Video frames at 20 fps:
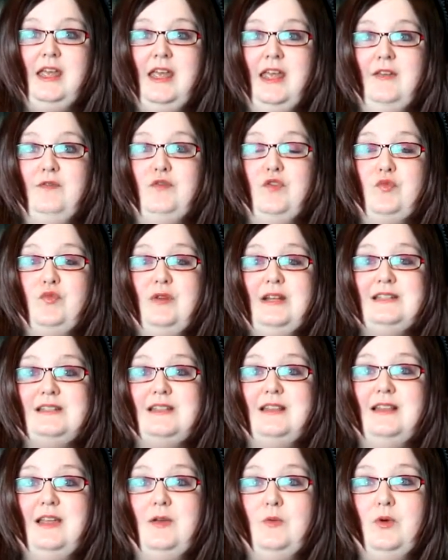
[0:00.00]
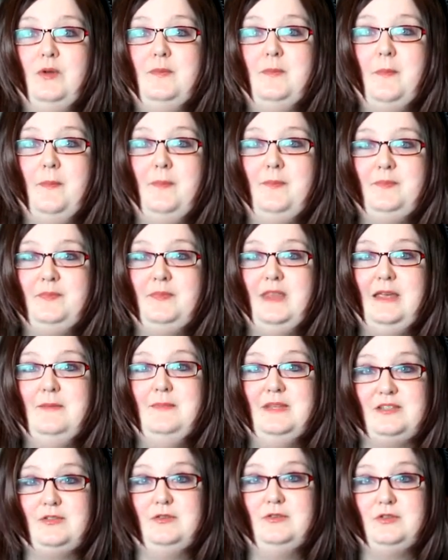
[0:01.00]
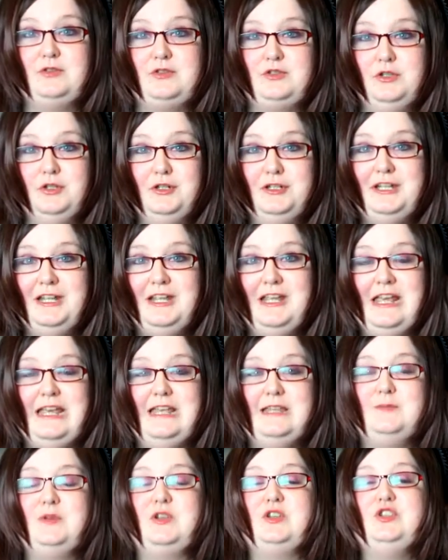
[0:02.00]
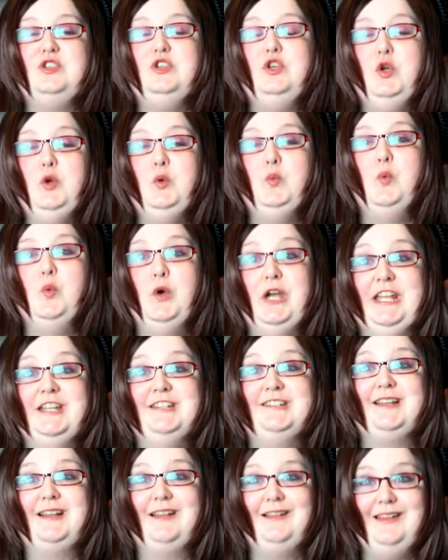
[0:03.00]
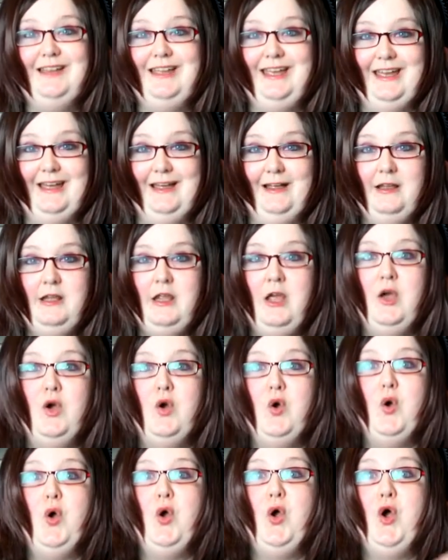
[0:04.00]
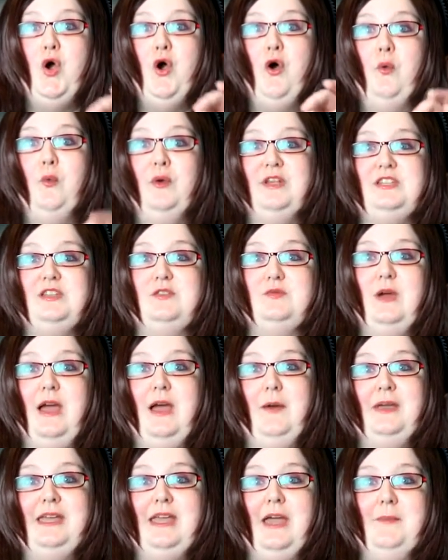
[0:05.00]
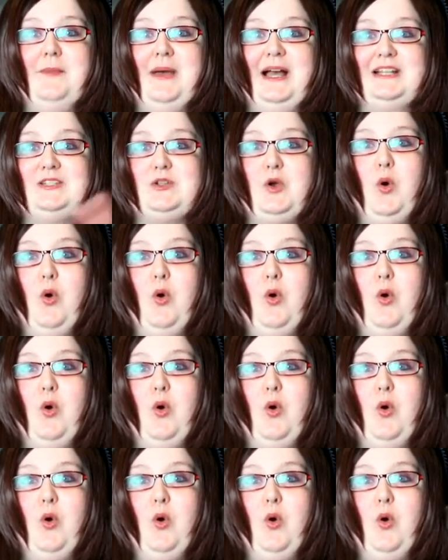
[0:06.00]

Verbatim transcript: if the reason they were they misunderstood is because you weren't clear which is where we get back to